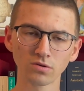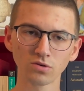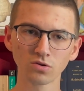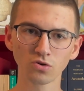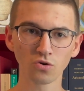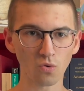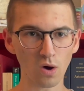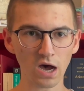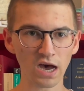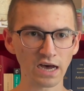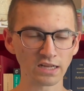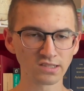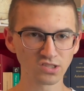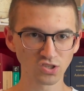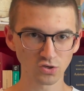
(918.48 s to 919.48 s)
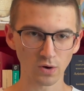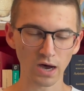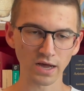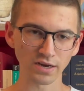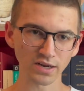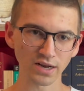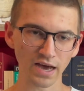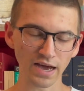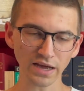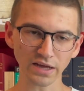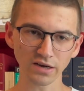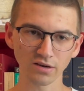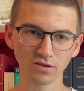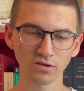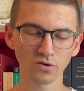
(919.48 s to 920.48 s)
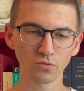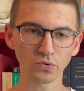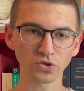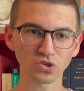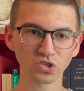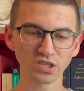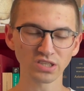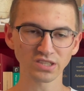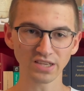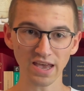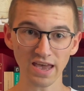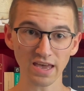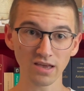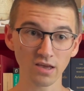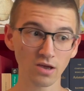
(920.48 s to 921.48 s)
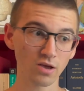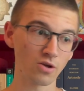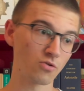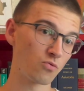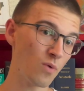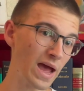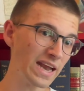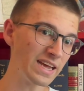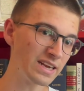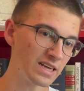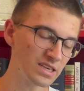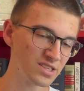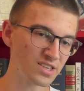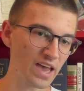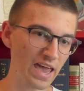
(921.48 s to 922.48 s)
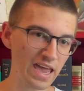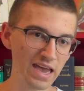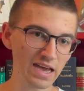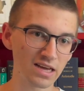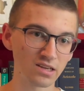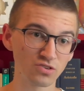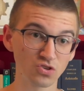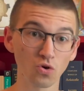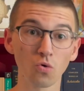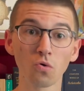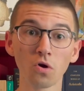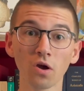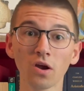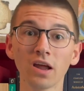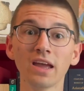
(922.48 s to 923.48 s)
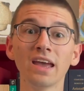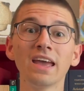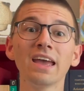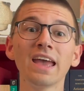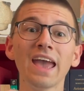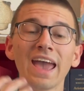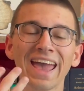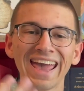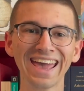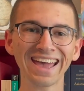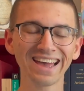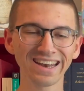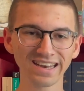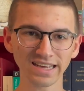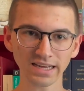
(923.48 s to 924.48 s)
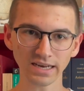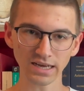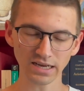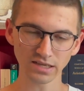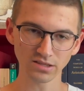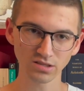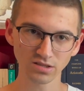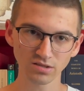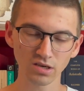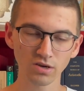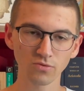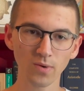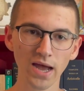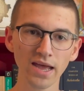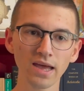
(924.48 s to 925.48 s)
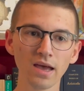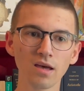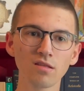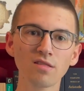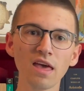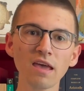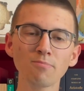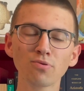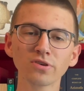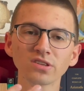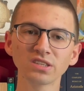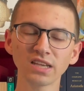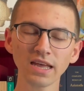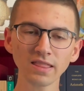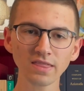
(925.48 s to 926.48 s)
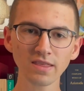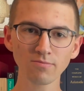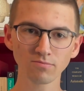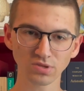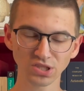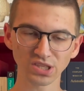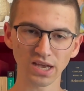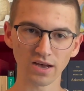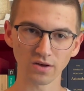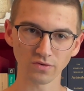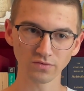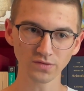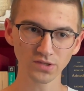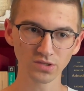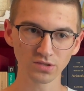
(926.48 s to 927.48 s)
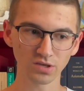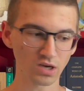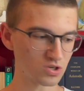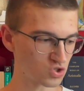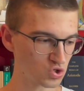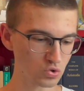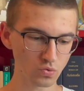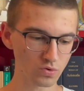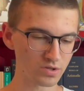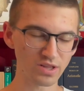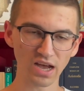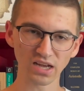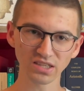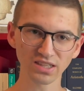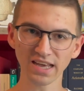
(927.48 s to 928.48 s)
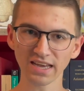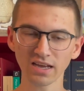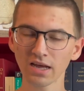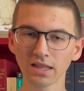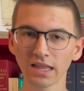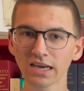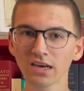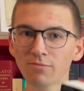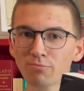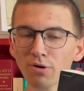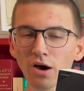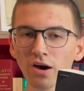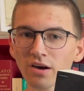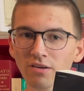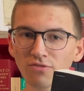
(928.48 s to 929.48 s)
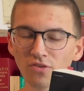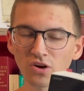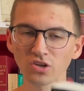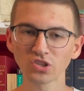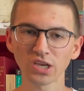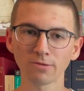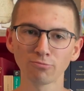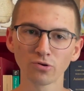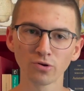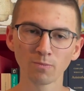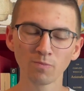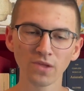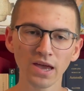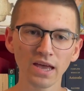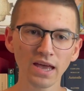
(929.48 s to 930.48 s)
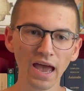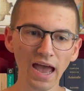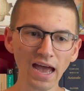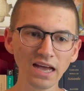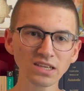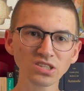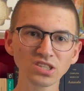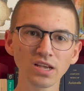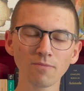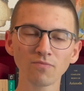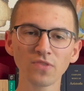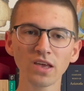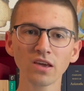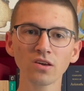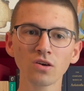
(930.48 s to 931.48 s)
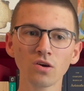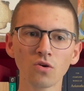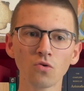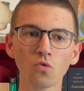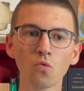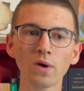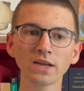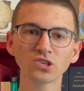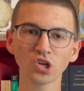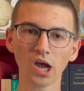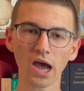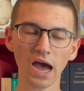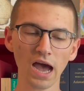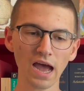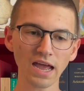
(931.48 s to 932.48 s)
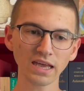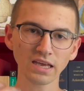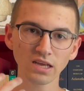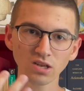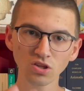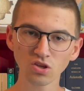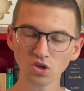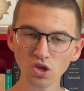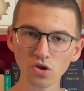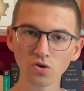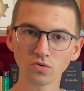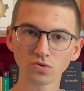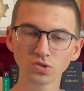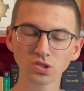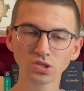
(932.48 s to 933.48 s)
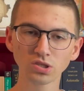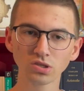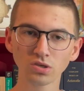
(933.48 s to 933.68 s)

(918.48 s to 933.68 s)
qua Zuhandenheit, which is to say, readiness to hand or handiness, right? They present themselves, a tool does, like a book, for example, as something which I can use,